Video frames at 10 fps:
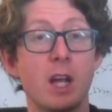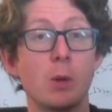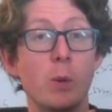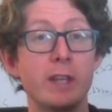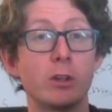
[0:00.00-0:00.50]

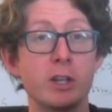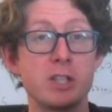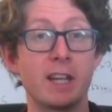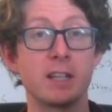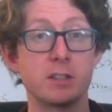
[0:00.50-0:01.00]
whether a
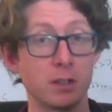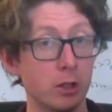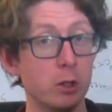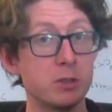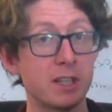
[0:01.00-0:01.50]
ticket is a
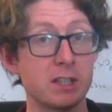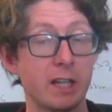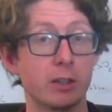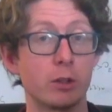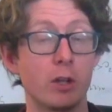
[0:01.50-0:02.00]
losing
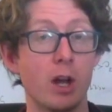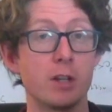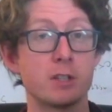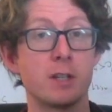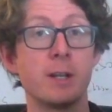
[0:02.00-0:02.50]
ticket or not
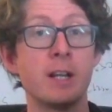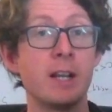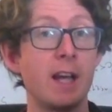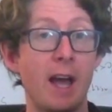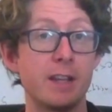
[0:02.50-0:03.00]

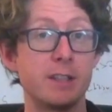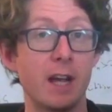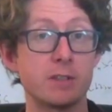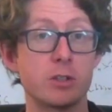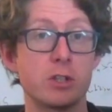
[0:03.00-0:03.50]
and the
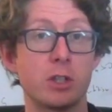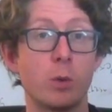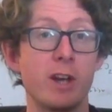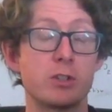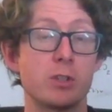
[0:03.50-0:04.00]
answer to the
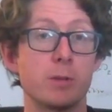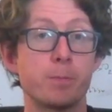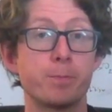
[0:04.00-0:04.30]
question.